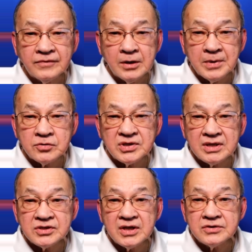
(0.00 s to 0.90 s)
Filipino
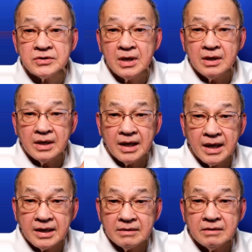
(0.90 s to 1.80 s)
citizens,
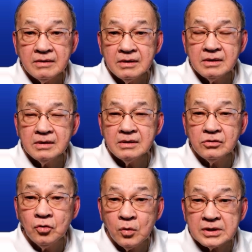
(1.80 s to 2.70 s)
and
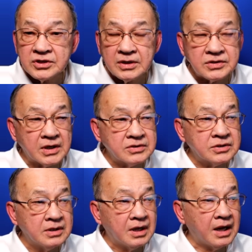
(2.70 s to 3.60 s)
dual
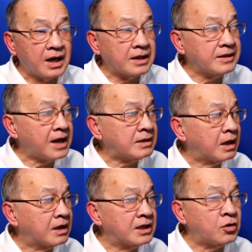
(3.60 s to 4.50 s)
citizens are not
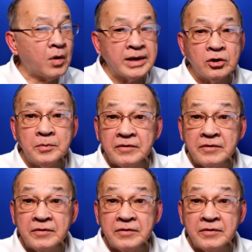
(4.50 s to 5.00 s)
required